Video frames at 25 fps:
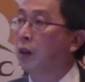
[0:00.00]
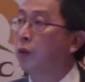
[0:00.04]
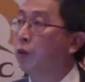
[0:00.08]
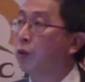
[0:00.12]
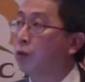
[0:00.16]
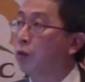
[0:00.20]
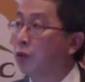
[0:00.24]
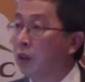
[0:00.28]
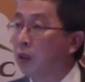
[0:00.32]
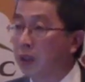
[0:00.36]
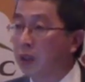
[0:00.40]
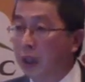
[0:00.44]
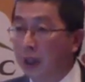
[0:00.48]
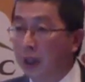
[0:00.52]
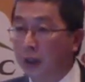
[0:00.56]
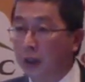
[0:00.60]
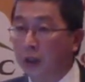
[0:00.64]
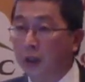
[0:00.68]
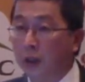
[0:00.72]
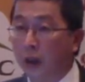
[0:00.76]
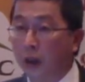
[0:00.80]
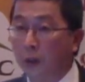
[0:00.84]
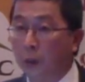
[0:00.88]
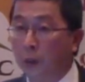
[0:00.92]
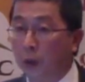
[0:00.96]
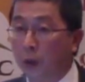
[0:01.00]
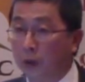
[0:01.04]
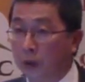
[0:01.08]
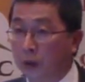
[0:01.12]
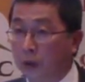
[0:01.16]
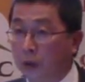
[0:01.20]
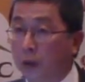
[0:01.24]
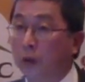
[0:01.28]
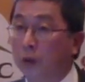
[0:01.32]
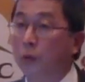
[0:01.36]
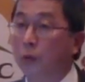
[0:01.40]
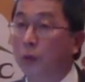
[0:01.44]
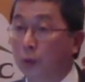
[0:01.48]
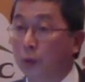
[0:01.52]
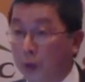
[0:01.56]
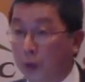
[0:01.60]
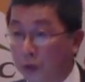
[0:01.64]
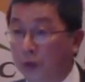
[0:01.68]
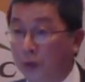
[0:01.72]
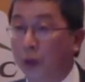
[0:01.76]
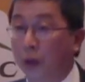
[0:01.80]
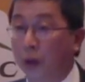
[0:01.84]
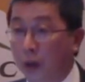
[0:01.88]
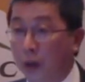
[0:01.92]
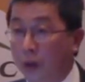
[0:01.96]
The claim is to say that to reject this
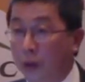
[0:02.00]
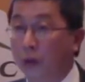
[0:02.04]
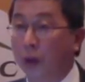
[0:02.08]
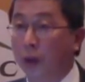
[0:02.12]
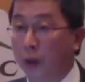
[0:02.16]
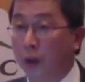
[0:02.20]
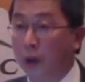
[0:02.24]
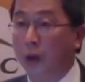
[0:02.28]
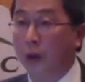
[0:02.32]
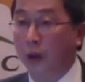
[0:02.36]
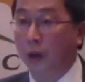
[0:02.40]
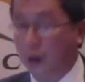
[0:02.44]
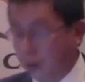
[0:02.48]
hypothesis